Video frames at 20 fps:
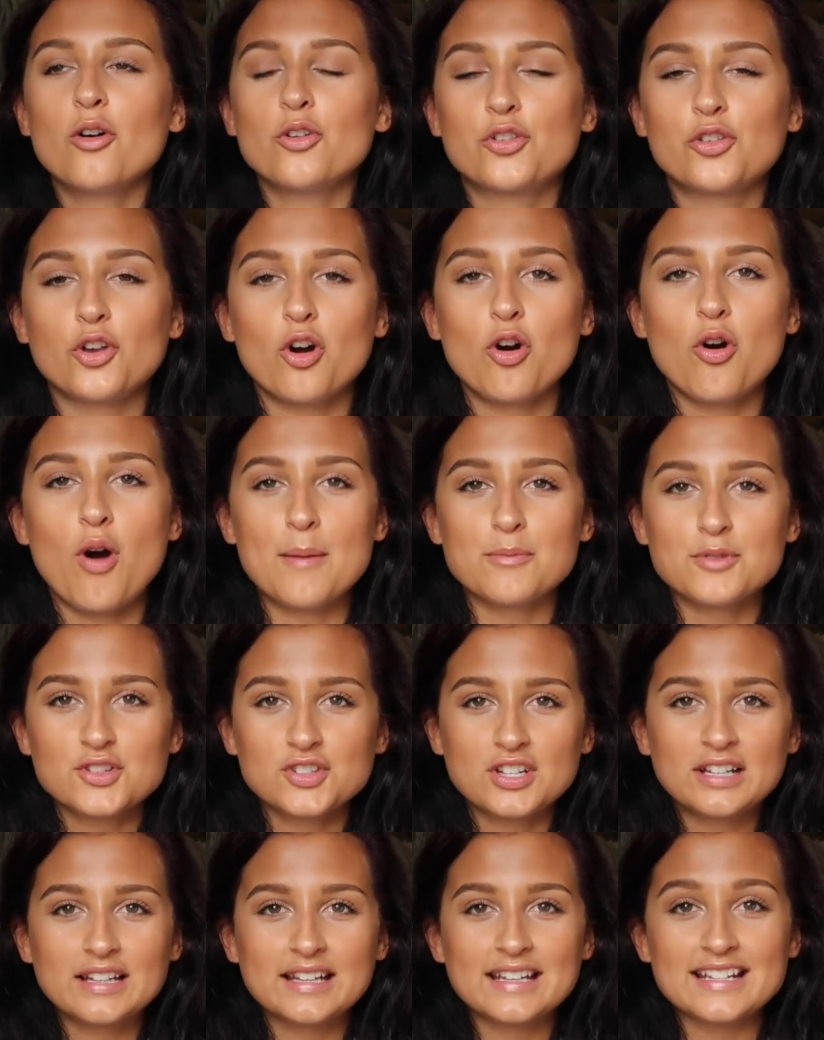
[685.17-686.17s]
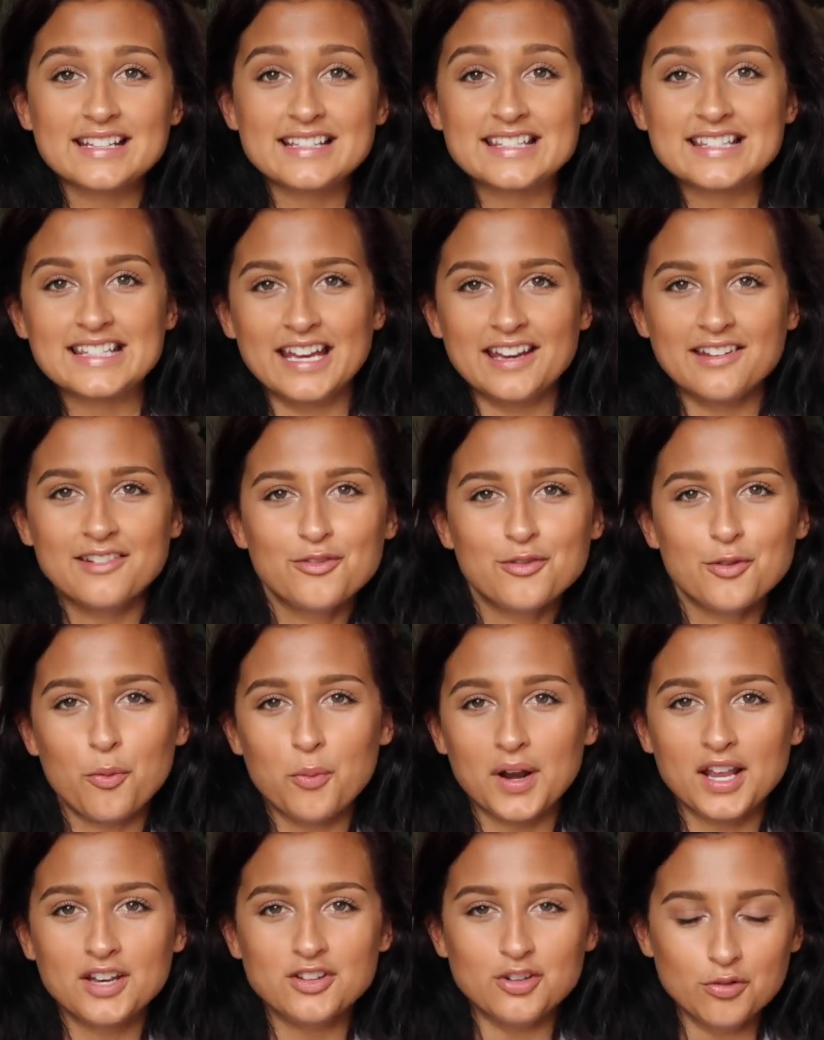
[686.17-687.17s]
So I'm just gonna like save
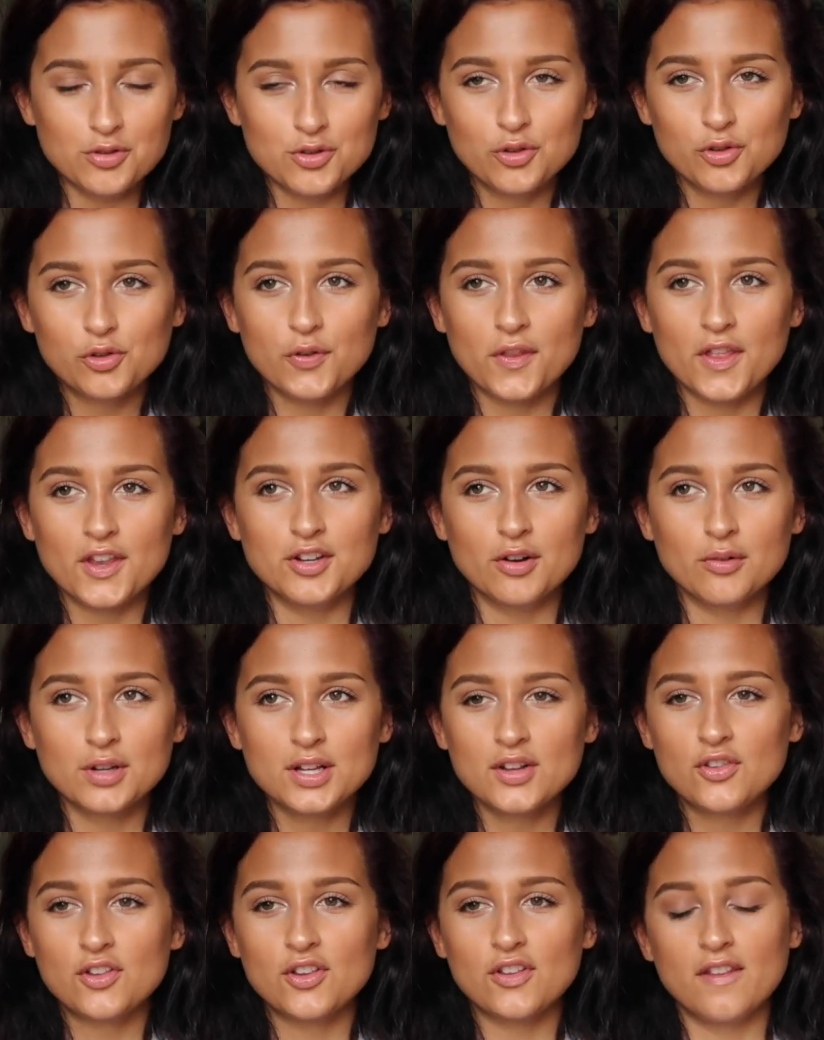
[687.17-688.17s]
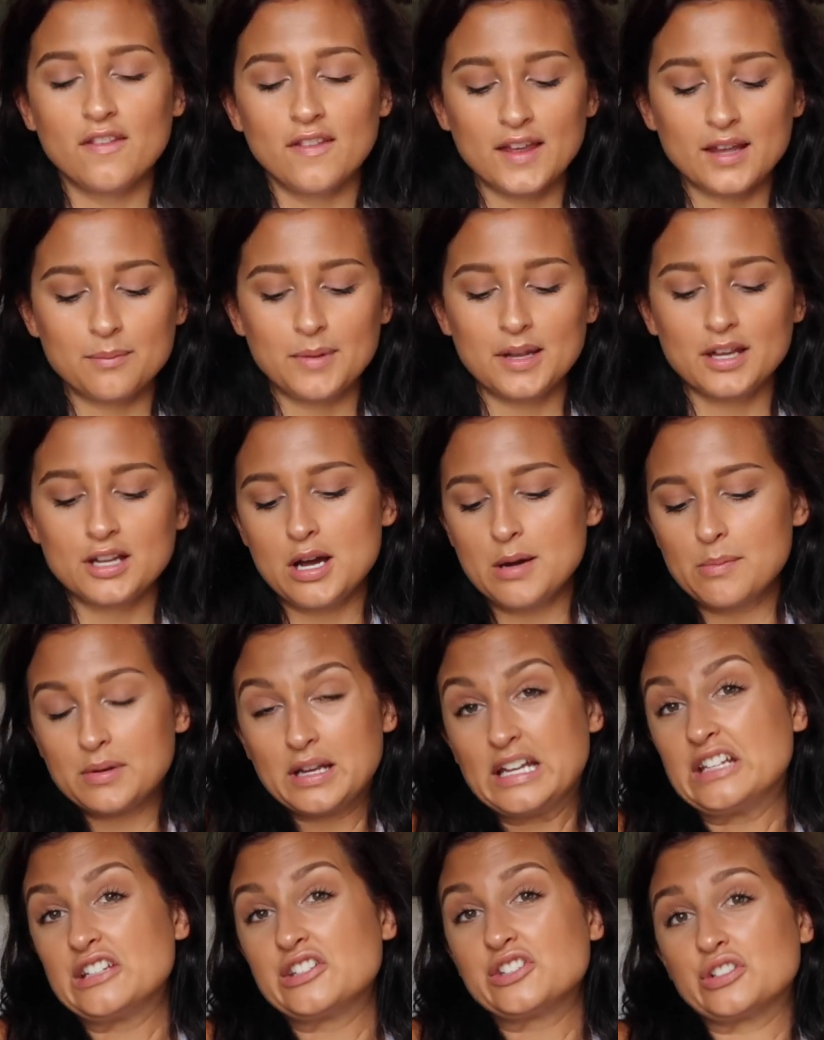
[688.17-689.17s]
what I don't use for the donuts and then like make
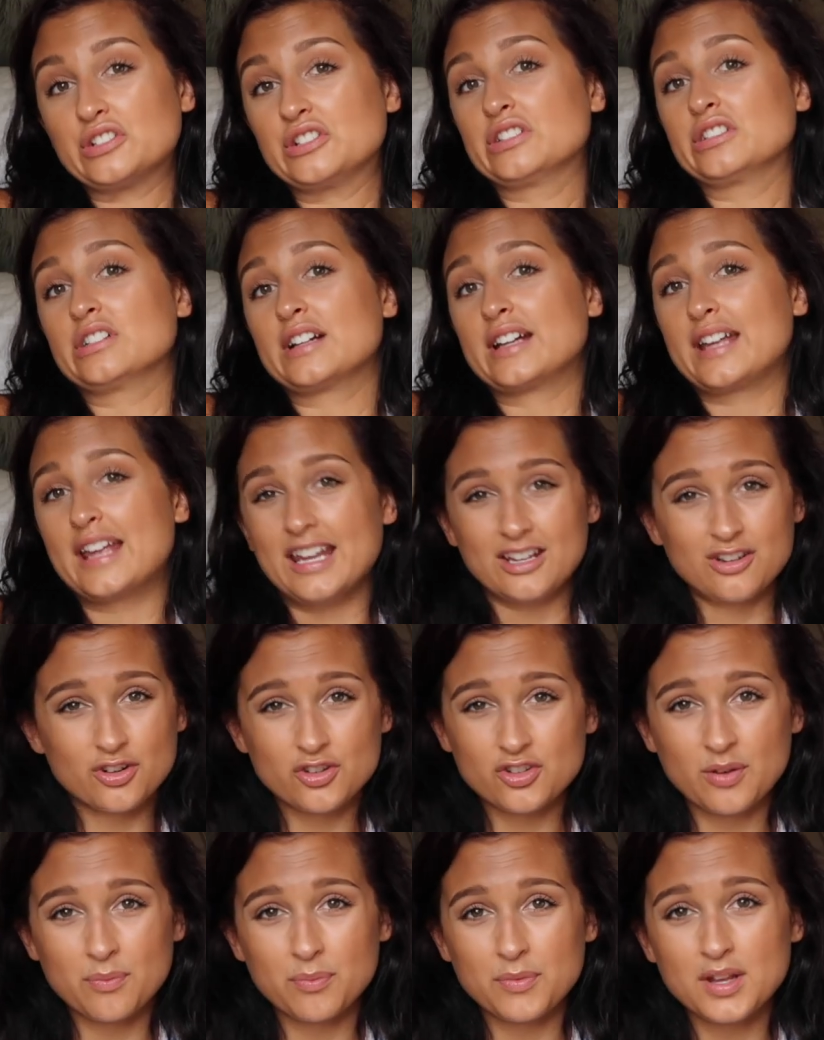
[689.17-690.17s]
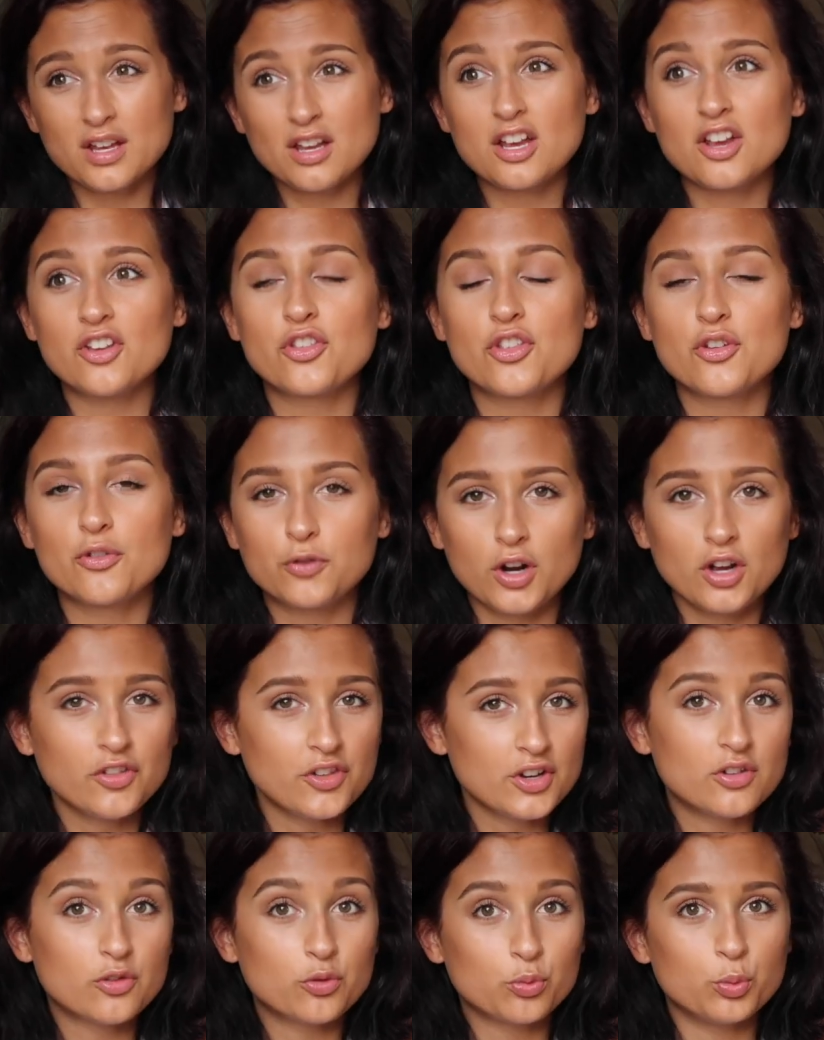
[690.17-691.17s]
cupcakes or a cake or something, because the
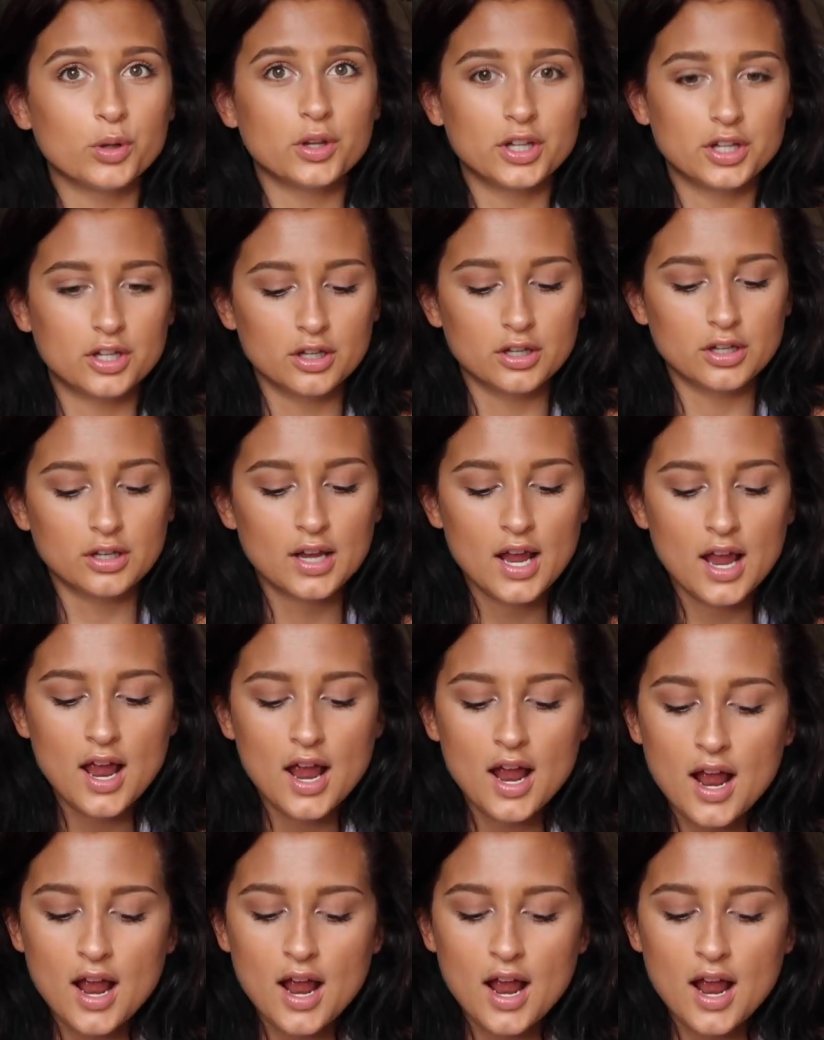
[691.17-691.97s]
frosting is really good.